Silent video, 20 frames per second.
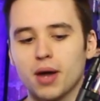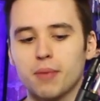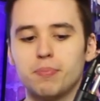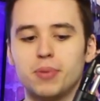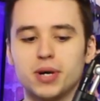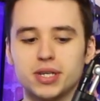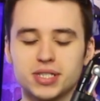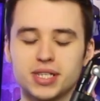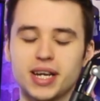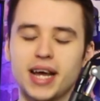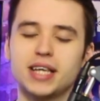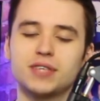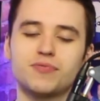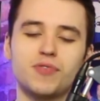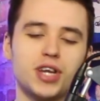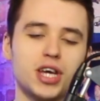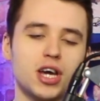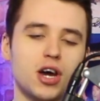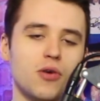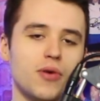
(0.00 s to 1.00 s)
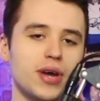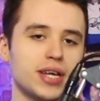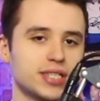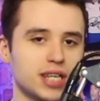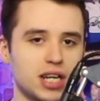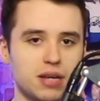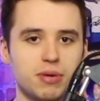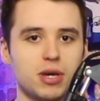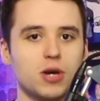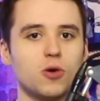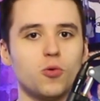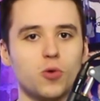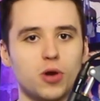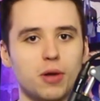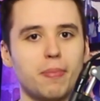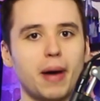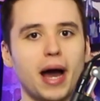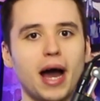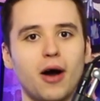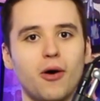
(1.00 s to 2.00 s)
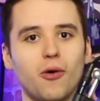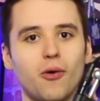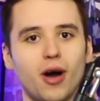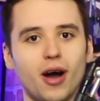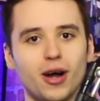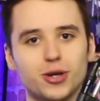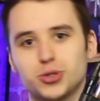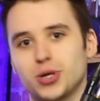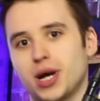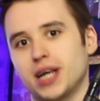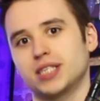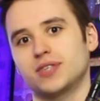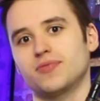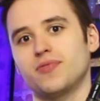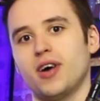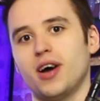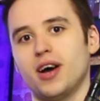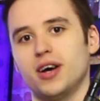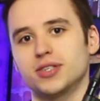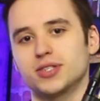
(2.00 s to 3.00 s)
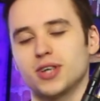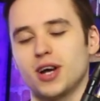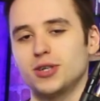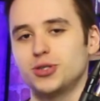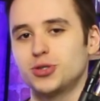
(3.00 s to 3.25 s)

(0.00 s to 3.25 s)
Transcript: But today's video is going to be all about transfers.